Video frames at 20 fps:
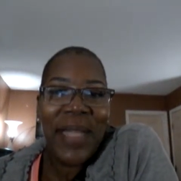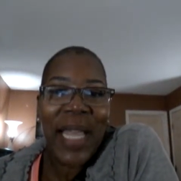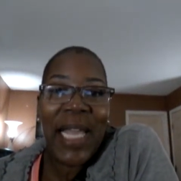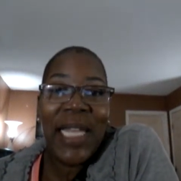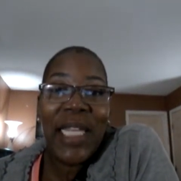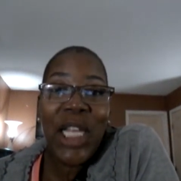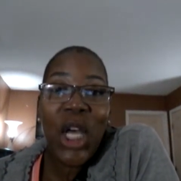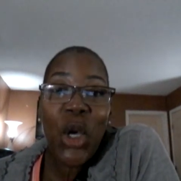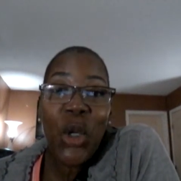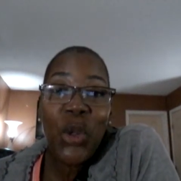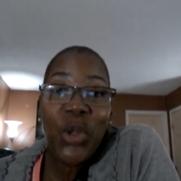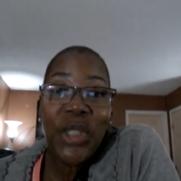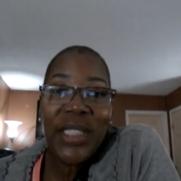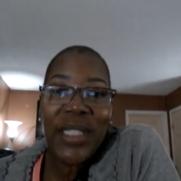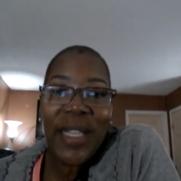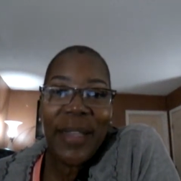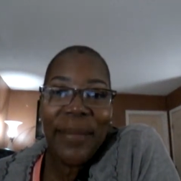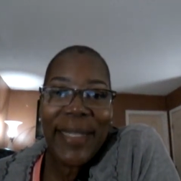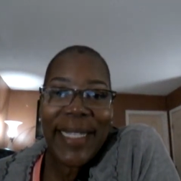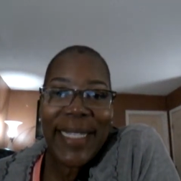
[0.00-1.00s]
Hello,
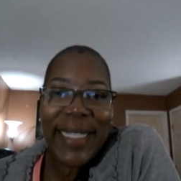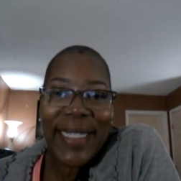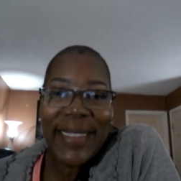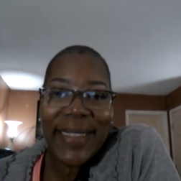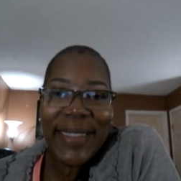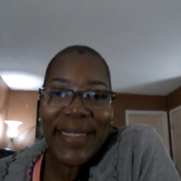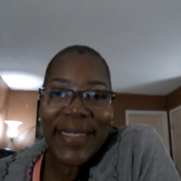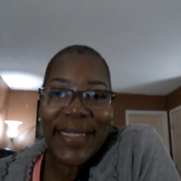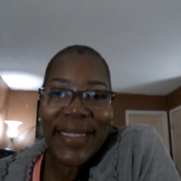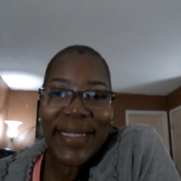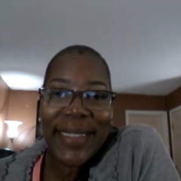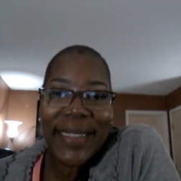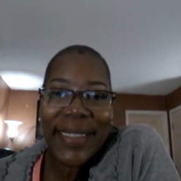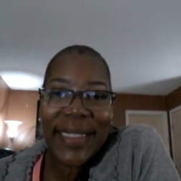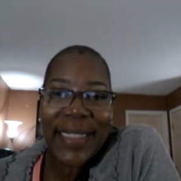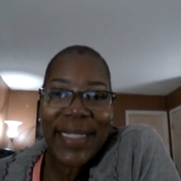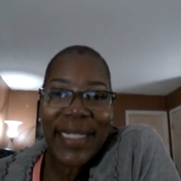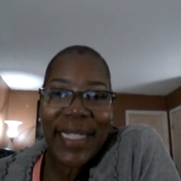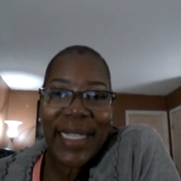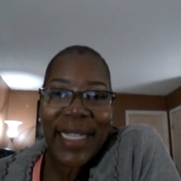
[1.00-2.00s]
subbies.
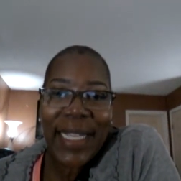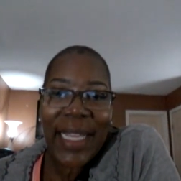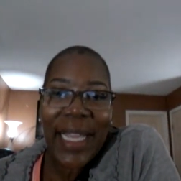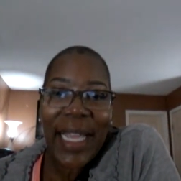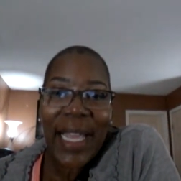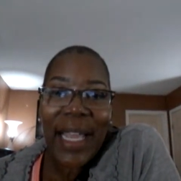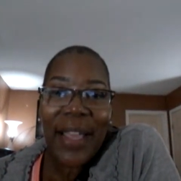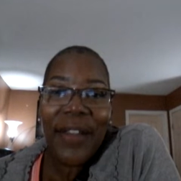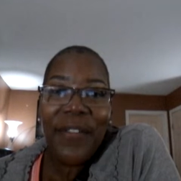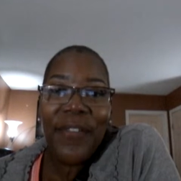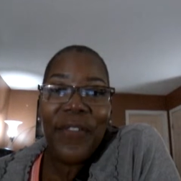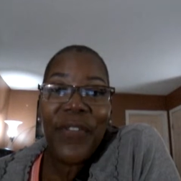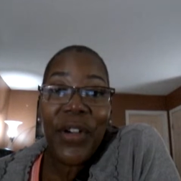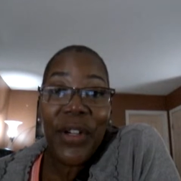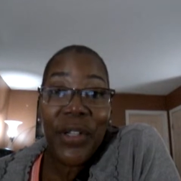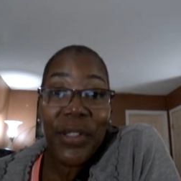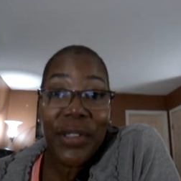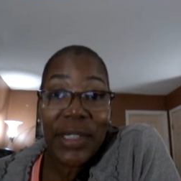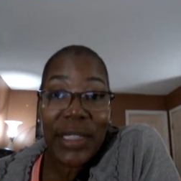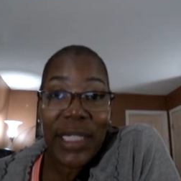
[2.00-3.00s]

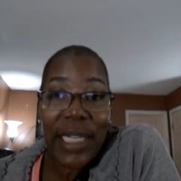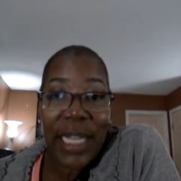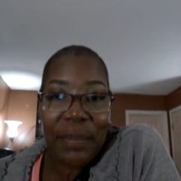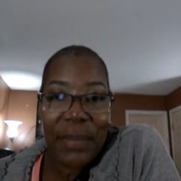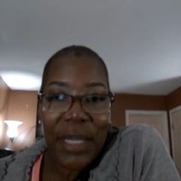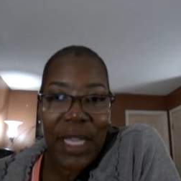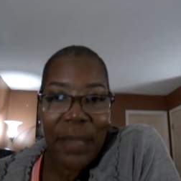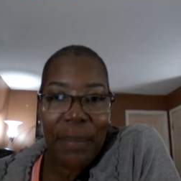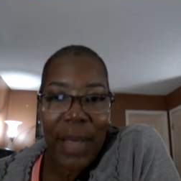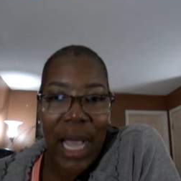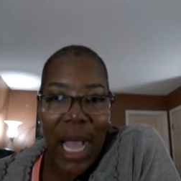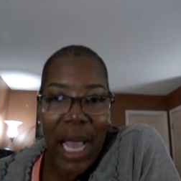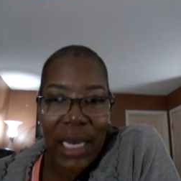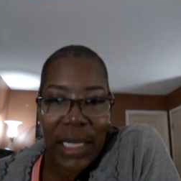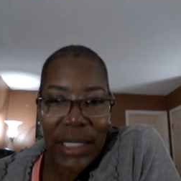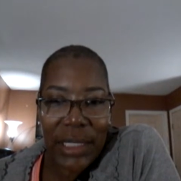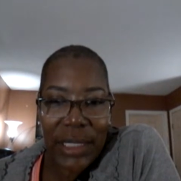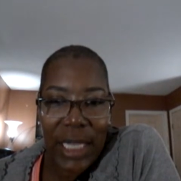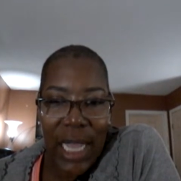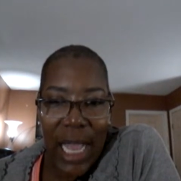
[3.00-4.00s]
First, let me
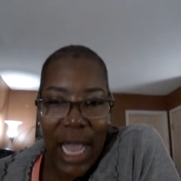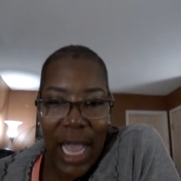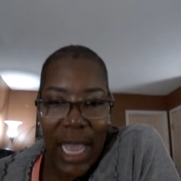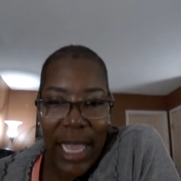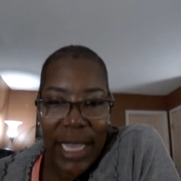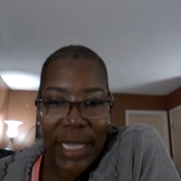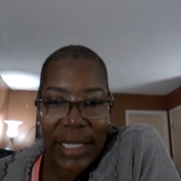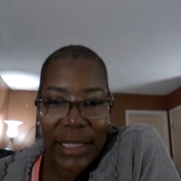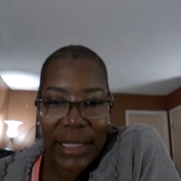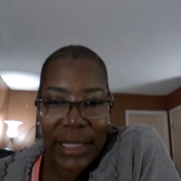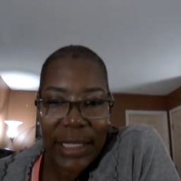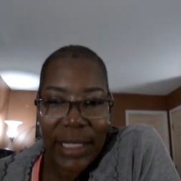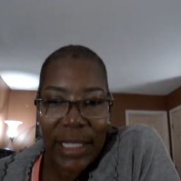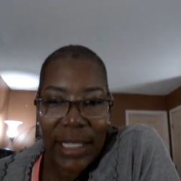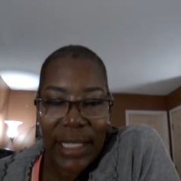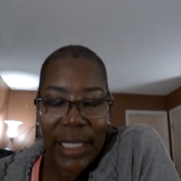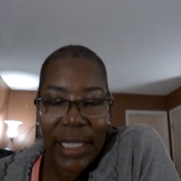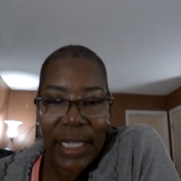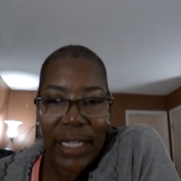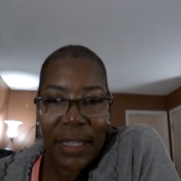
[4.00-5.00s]
apologize
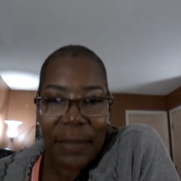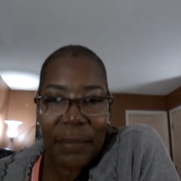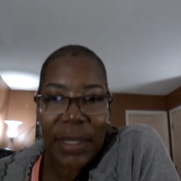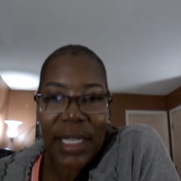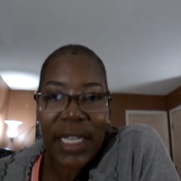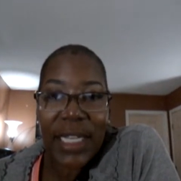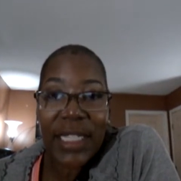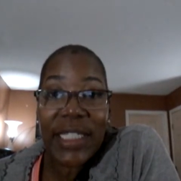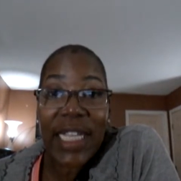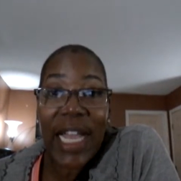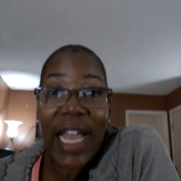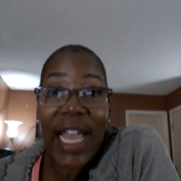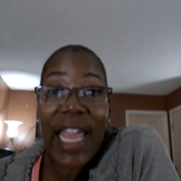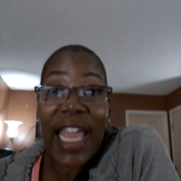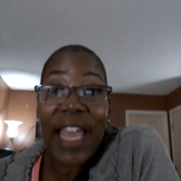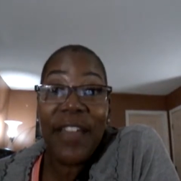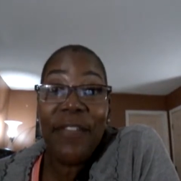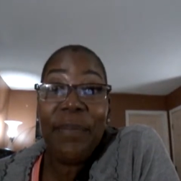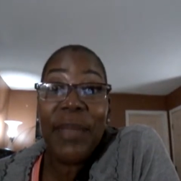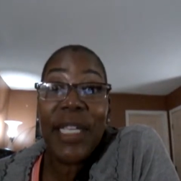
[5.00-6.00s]
because I
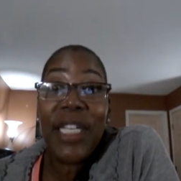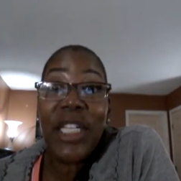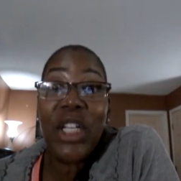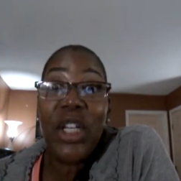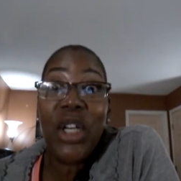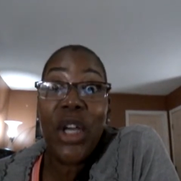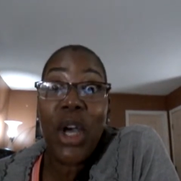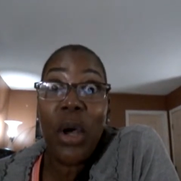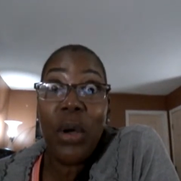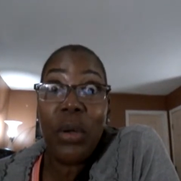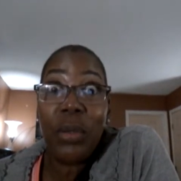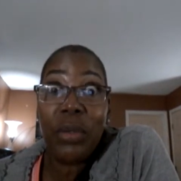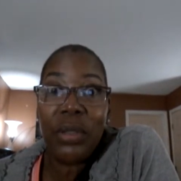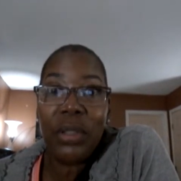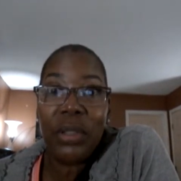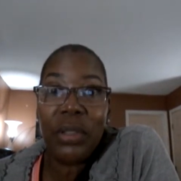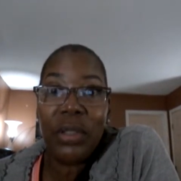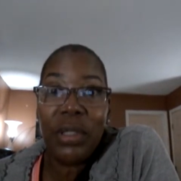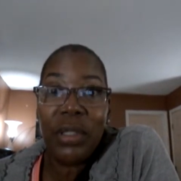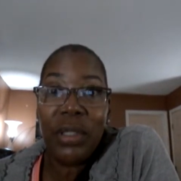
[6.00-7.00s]
have been
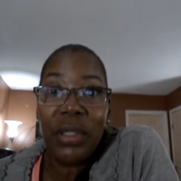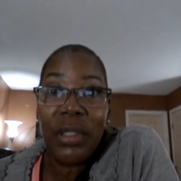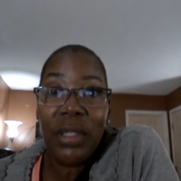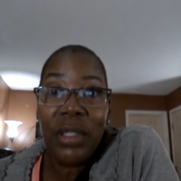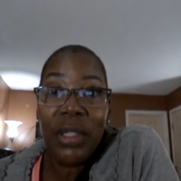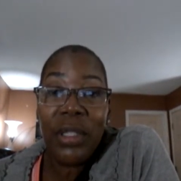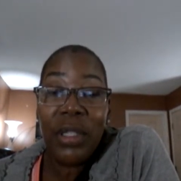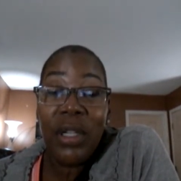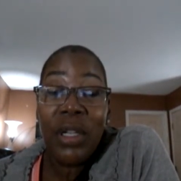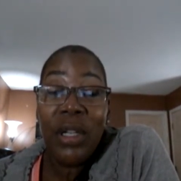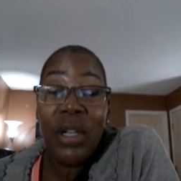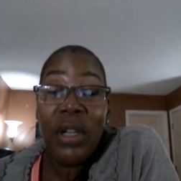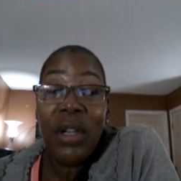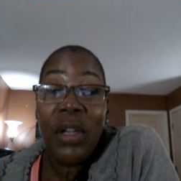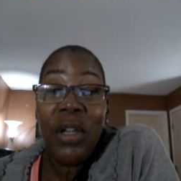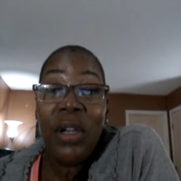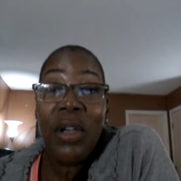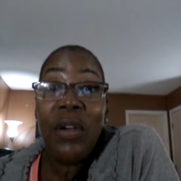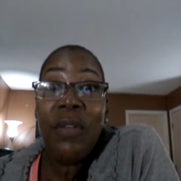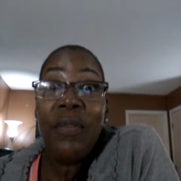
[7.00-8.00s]
ghost
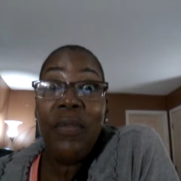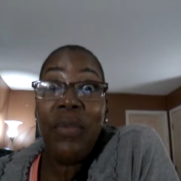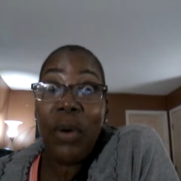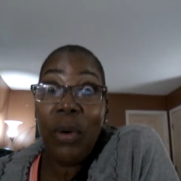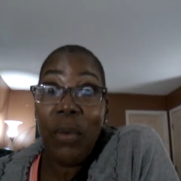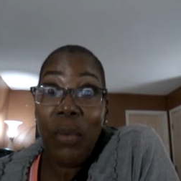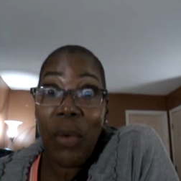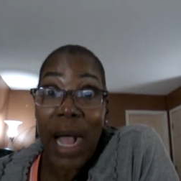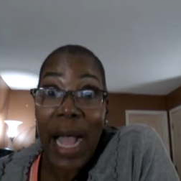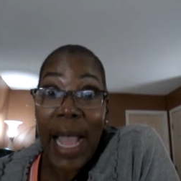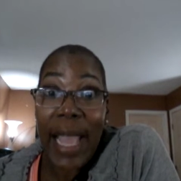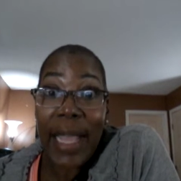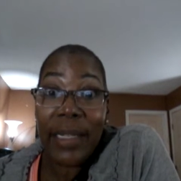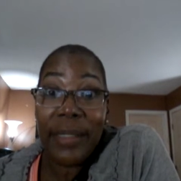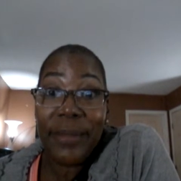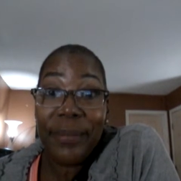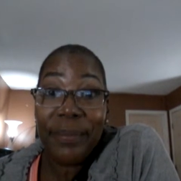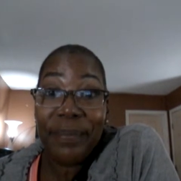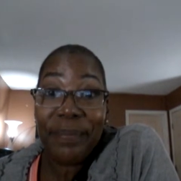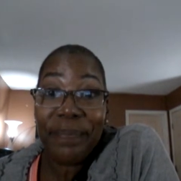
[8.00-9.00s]
for a
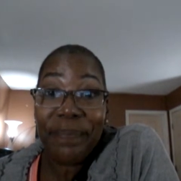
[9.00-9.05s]
while.